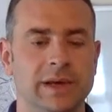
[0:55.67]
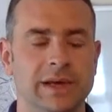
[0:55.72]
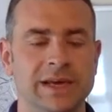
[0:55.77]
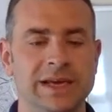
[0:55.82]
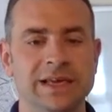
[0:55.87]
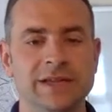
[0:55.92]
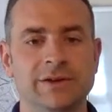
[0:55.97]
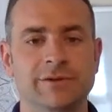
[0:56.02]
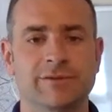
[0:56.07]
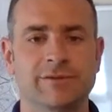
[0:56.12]

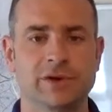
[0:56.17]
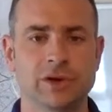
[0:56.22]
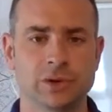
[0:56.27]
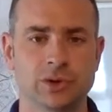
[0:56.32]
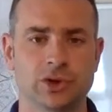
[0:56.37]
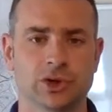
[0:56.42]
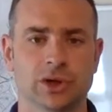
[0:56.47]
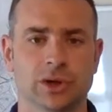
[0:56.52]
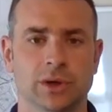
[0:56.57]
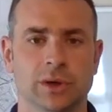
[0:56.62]
in the
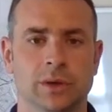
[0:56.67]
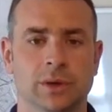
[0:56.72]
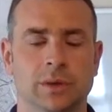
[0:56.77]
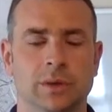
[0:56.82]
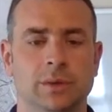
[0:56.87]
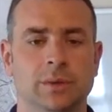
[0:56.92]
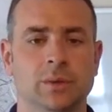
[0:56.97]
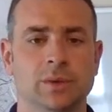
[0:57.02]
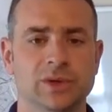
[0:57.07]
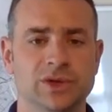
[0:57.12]
future
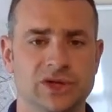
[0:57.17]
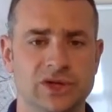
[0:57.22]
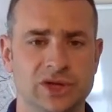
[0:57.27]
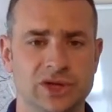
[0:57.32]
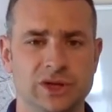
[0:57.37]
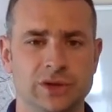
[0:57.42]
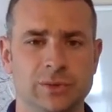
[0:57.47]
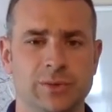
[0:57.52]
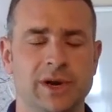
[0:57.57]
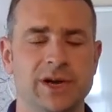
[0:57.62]
when
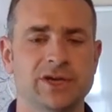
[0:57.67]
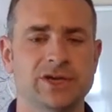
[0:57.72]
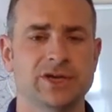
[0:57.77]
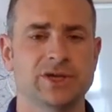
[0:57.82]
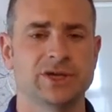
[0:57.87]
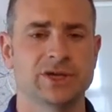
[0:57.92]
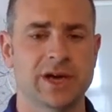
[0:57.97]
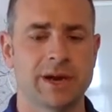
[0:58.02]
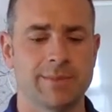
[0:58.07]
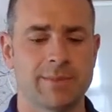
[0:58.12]

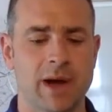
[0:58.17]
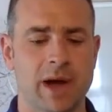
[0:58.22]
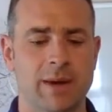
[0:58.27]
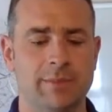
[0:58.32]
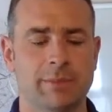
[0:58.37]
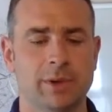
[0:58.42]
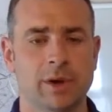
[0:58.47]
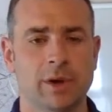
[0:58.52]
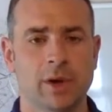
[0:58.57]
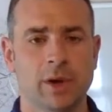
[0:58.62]
situations come
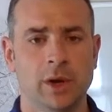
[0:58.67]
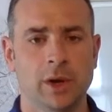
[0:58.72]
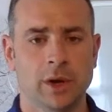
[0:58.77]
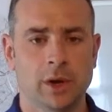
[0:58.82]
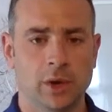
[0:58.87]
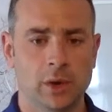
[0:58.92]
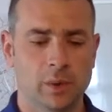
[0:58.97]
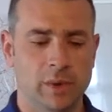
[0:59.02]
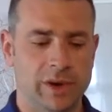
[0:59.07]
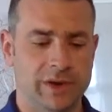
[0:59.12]
up,
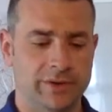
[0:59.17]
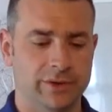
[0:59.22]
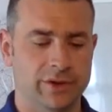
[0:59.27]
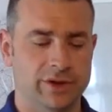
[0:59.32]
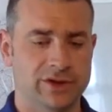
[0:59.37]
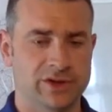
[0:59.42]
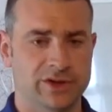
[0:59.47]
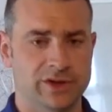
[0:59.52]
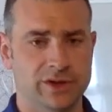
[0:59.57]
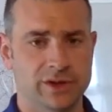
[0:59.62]
whether
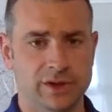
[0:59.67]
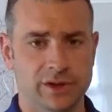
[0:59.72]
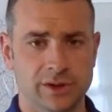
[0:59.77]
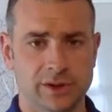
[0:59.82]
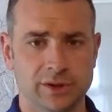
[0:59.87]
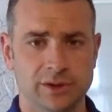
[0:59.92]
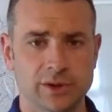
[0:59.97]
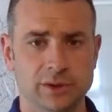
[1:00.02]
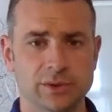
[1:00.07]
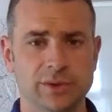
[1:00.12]
it's
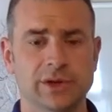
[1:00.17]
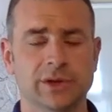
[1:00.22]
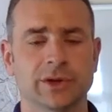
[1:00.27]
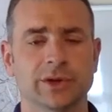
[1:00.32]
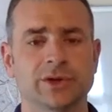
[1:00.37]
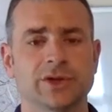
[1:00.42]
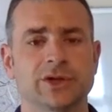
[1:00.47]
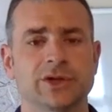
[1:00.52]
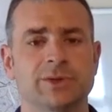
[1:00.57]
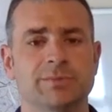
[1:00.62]
the due
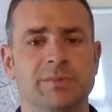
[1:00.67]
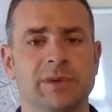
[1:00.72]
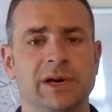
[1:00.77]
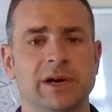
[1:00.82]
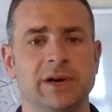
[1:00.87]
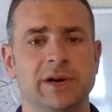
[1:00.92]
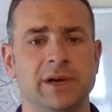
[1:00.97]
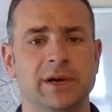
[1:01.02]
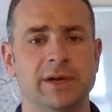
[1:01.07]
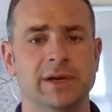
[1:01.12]
diligence
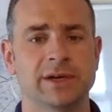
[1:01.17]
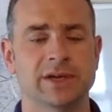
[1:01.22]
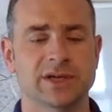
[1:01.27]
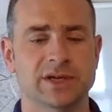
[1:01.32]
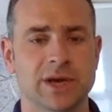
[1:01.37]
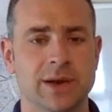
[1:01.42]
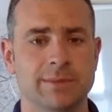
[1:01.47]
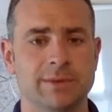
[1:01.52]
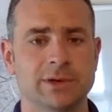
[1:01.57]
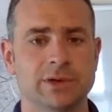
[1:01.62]
period
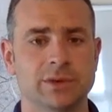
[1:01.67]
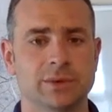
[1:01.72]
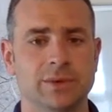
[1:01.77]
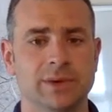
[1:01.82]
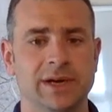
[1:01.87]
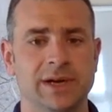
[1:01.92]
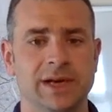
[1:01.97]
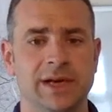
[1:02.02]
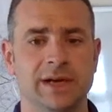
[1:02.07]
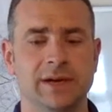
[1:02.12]
is coming to
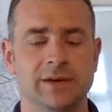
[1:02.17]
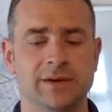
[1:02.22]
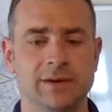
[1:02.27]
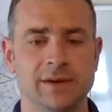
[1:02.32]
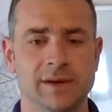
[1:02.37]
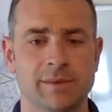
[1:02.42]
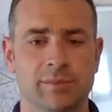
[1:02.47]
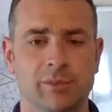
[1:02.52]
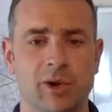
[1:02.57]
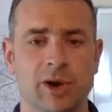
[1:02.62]
an end,
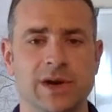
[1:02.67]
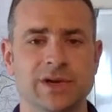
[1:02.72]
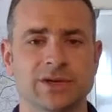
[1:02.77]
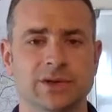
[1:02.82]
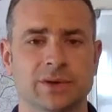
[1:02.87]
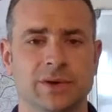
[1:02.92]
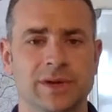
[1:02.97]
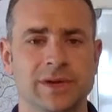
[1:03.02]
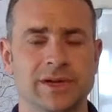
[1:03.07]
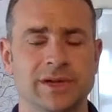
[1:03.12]
the
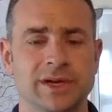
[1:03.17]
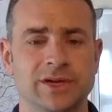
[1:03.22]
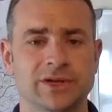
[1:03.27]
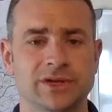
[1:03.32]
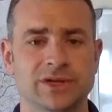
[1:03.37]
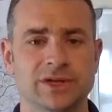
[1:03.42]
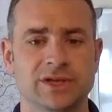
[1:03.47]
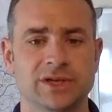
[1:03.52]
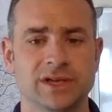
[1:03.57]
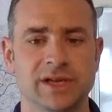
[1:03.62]
appraisal
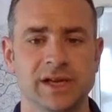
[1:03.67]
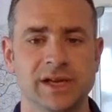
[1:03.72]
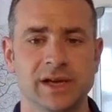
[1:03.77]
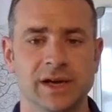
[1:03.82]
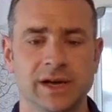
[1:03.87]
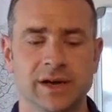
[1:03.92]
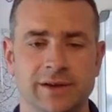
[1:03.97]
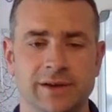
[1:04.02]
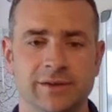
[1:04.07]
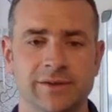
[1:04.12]
contingency,
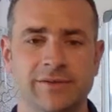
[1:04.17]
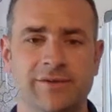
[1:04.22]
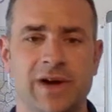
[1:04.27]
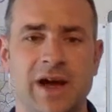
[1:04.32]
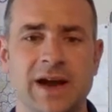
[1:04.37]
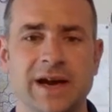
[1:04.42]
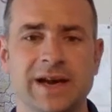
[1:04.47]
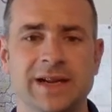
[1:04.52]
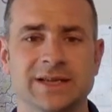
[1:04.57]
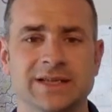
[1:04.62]
the
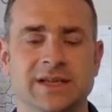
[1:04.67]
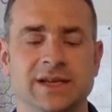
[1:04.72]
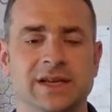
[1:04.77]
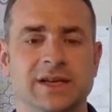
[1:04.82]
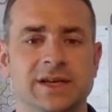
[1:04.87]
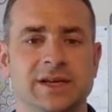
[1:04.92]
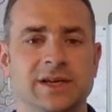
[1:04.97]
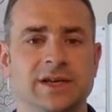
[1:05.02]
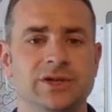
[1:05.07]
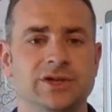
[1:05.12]
financing
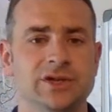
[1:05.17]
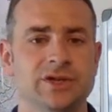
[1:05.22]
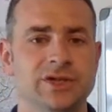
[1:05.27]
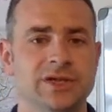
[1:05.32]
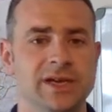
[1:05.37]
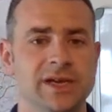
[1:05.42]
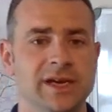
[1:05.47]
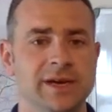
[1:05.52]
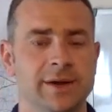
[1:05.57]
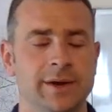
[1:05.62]

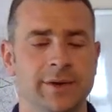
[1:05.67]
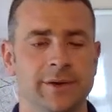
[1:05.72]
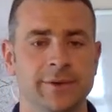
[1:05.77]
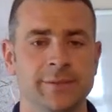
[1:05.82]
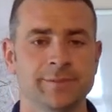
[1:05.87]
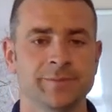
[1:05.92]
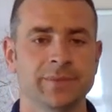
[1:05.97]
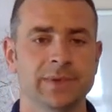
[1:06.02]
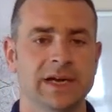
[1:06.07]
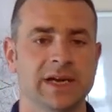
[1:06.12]
contingency,
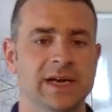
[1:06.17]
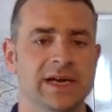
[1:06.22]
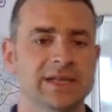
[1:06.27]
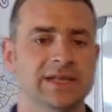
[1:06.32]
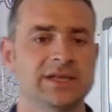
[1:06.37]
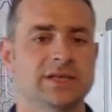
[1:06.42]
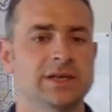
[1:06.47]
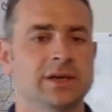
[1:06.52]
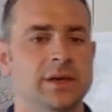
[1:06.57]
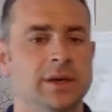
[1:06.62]

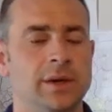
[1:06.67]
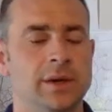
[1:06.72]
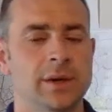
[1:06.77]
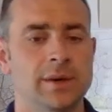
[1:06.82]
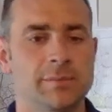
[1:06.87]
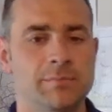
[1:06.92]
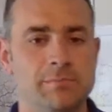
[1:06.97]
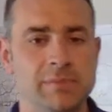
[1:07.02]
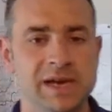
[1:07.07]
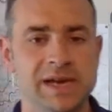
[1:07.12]
it's
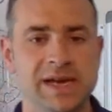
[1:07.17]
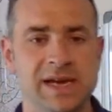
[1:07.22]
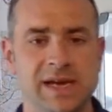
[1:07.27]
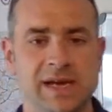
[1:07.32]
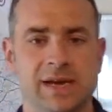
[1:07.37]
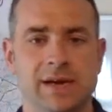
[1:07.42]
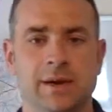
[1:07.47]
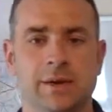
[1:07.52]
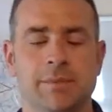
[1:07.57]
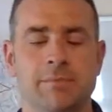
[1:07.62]

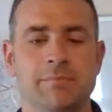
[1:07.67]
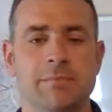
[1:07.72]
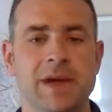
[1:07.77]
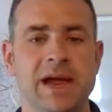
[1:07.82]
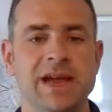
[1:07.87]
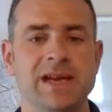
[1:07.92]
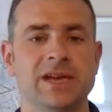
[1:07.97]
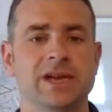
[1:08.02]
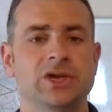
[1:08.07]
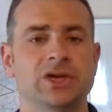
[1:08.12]
me
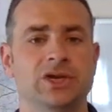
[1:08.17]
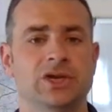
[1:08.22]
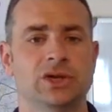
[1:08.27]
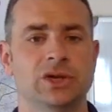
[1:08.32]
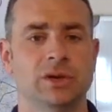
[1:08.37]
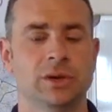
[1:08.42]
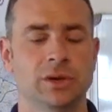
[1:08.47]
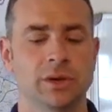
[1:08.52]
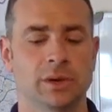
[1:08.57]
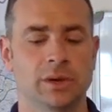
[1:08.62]
making
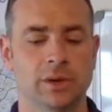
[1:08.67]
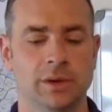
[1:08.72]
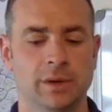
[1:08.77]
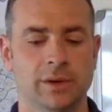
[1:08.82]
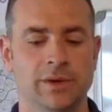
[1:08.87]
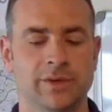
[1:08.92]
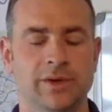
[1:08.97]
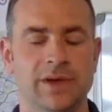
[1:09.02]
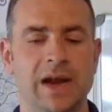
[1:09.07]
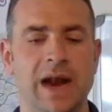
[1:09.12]
sure
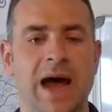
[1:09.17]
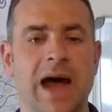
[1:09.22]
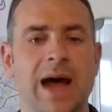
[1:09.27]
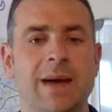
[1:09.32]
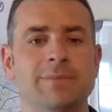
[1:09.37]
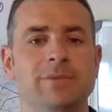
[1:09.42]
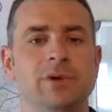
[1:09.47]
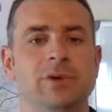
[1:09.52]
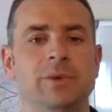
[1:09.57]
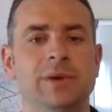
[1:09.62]
that
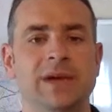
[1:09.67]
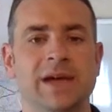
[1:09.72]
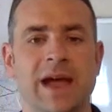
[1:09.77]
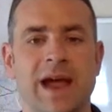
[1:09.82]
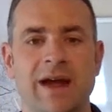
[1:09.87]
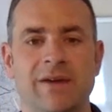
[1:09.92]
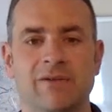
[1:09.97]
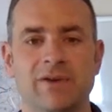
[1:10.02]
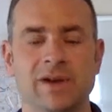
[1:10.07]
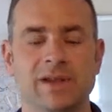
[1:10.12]
I'm doing
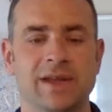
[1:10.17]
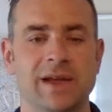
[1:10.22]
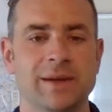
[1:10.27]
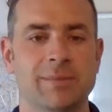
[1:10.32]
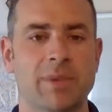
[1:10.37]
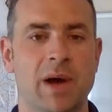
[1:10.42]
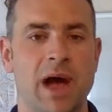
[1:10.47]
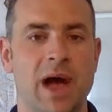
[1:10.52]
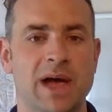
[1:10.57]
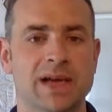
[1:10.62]
everything
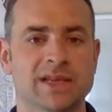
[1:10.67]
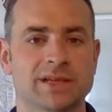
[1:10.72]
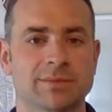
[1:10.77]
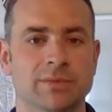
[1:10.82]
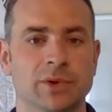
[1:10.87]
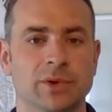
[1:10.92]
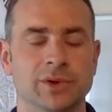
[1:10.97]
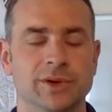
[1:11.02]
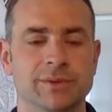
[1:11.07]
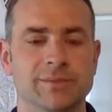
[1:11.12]

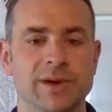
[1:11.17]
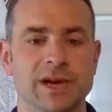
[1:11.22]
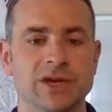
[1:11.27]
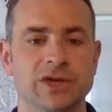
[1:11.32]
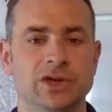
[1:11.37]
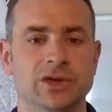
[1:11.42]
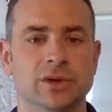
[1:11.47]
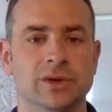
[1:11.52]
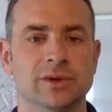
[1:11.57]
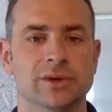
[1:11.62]
possible to make
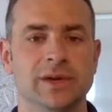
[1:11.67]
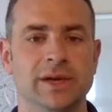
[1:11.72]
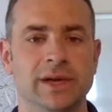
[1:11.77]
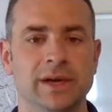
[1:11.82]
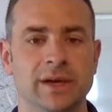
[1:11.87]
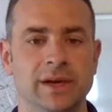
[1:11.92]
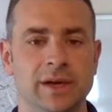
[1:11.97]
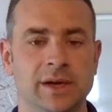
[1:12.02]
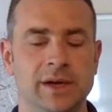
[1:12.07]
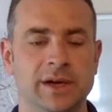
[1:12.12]
sure
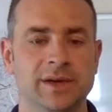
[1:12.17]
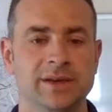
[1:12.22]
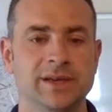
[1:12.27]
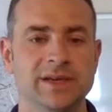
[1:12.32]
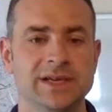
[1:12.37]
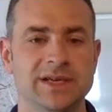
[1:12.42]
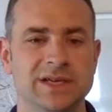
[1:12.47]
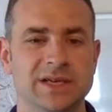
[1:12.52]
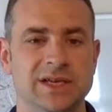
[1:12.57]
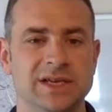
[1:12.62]
that
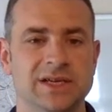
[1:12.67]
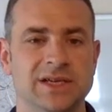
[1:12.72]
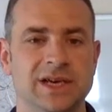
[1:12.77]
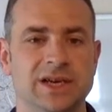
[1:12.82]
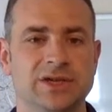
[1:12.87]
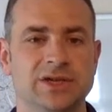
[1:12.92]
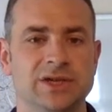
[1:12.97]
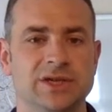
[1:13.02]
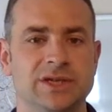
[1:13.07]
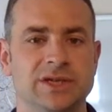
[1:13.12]
these
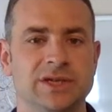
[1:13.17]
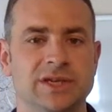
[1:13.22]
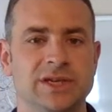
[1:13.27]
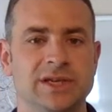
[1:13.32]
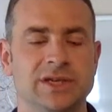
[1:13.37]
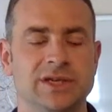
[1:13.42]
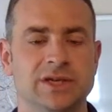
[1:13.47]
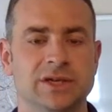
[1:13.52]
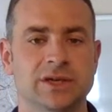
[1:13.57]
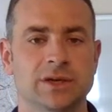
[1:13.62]

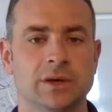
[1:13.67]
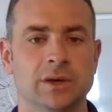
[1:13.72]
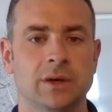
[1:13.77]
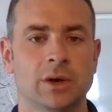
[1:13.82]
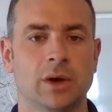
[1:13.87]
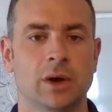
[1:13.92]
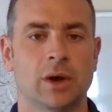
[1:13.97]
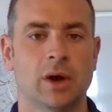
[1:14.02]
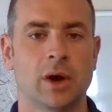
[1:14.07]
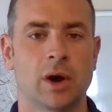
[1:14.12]
contingencies
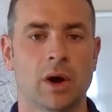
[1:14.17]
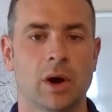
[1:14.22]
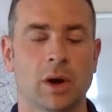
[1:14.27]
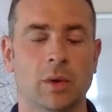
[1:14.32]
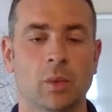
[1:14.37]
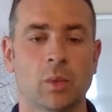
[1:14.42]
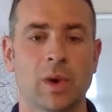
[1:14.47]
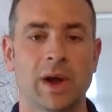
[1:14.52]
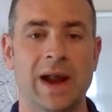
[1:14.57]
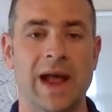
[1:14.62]

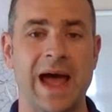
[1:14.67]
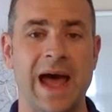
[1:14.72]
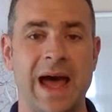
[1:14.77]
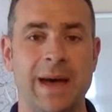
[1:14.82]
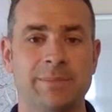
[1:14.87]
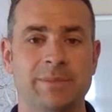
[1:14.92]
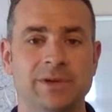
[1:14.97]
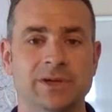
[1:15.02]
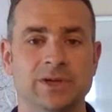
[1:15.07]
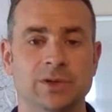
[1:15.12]
are what
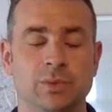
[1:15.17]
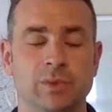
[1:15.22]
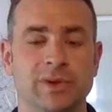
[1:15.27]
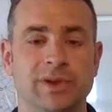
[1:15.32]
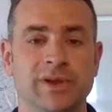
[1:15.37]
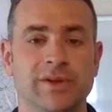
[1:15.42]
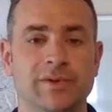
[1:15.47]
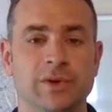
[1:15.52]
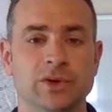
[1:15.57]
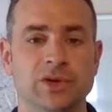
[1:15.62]
happens
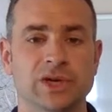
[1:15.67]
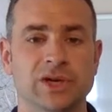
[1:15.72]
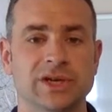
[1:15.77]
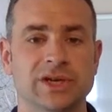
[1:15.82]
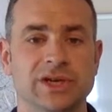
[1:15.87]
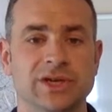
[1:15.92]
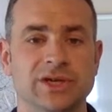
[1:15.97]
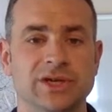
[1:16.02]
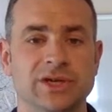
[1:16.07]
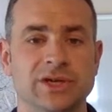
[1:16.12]
within those
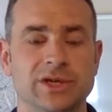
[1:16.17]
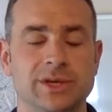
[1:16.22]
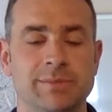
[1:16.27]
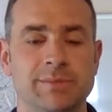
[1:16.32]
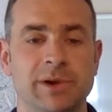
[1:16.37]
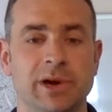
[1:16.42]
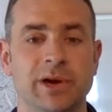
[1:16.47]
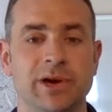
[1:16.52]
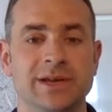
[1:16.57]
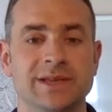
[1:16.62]
contingency
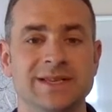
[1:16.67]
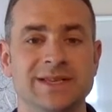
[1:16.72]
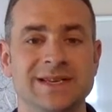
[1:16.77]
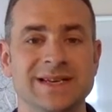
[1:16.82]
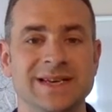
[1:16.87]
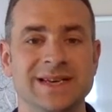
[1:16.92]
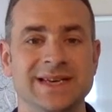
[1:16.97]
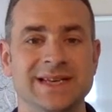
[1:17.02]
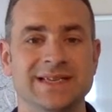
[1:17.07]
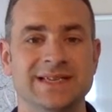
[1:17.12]
periods
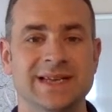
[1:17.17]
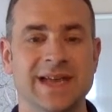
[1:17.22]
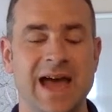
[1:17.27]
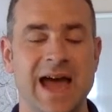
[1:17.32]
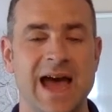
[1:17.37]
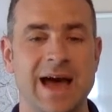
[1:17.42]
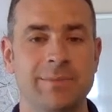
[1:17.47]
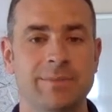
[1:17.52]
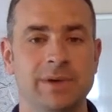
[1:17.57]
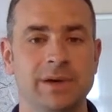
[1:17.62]
needs to
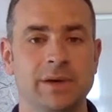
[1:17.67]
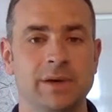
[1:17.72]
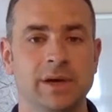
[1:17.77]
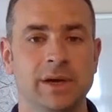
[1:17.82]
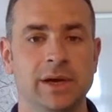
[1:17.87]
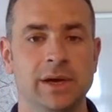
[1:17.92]
happen.